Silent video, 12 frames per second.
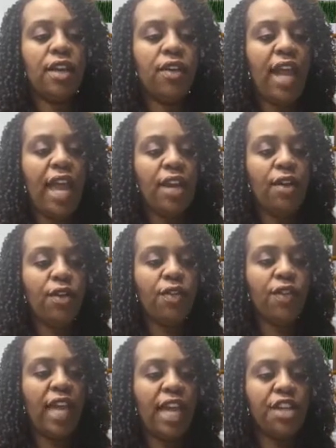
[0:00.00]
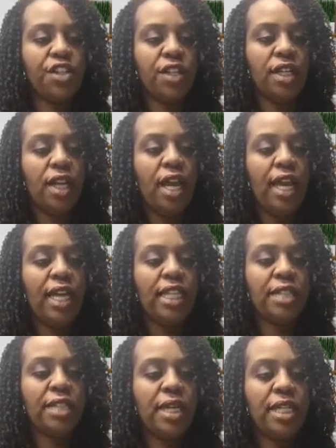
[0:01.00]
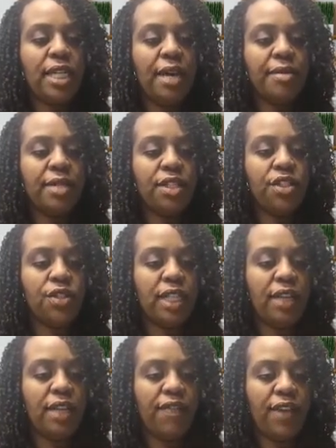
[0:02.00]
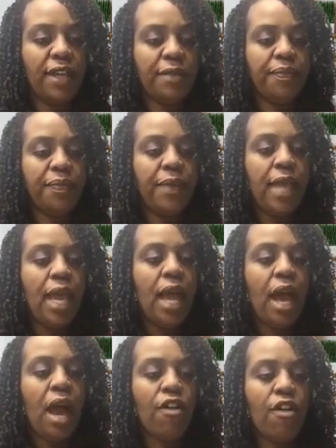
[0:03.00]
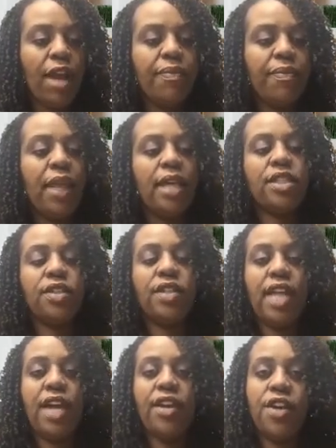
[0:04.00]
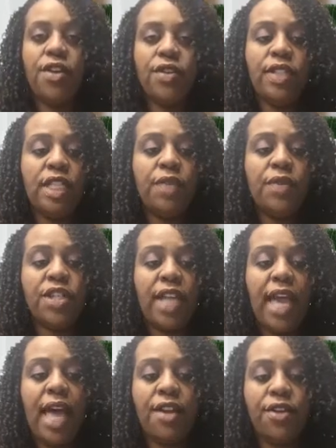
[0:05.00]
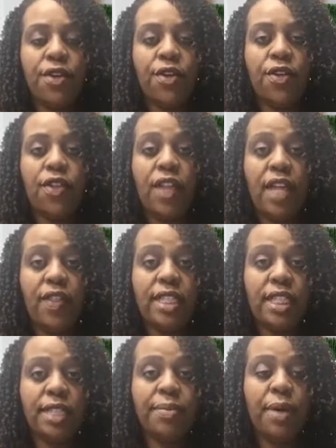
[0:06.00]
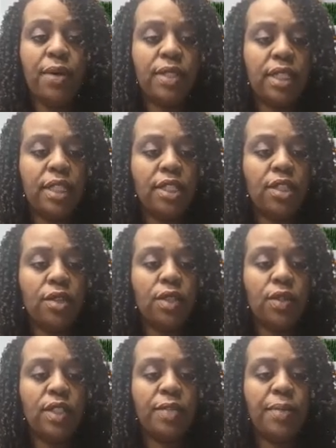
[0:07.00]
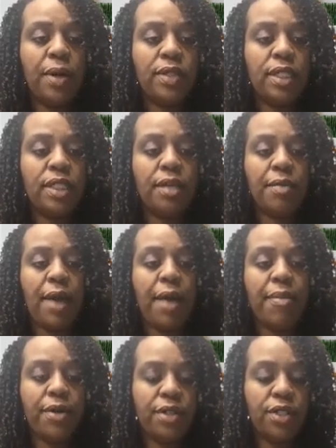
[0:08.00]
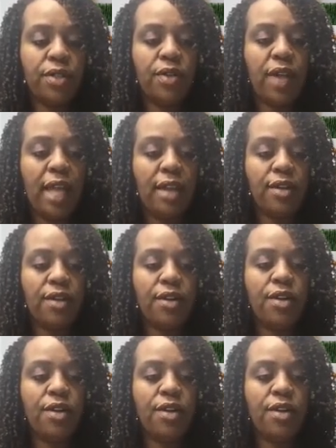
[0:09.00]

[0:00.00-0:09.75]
add notification as many times as you see fit. All right. So down here, you'll see which calendar that this is posting to. So it's posting to my personal calendar.